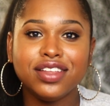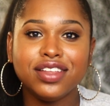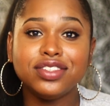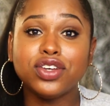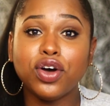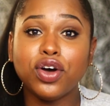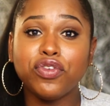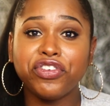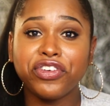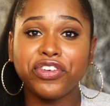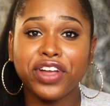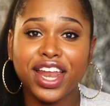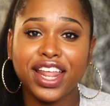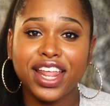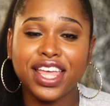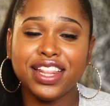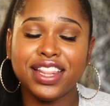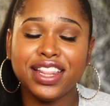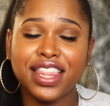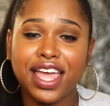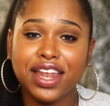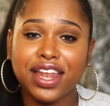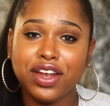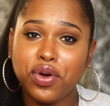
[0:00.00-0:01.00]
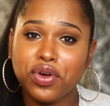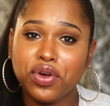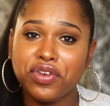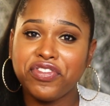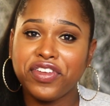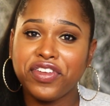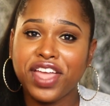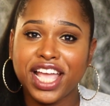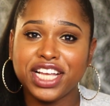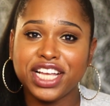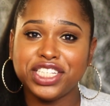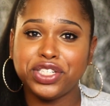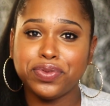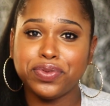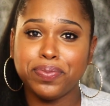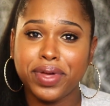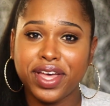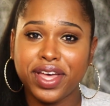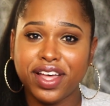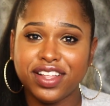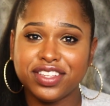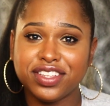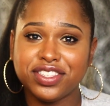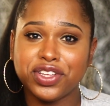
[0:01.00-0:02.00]
don't forget to hit that notification
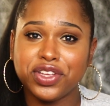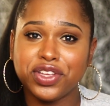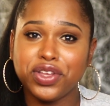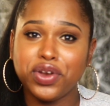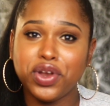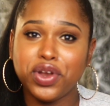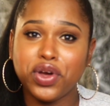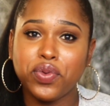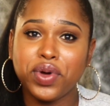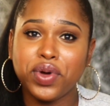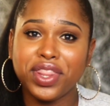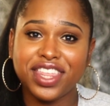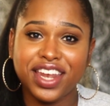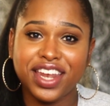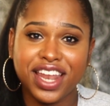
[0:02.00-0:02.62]
bell so you know when the